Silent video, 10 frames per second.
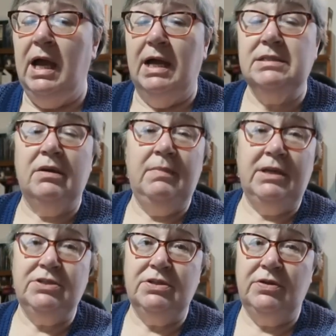And so I
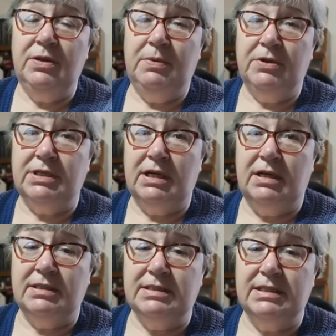mentioned on the
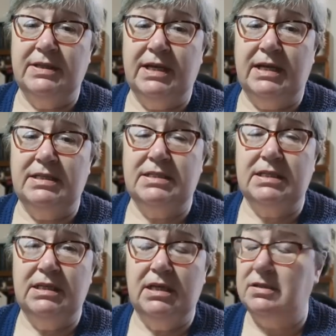podcast
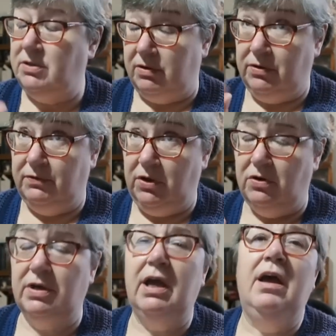that, on the
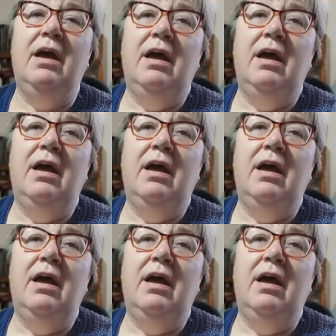vlog,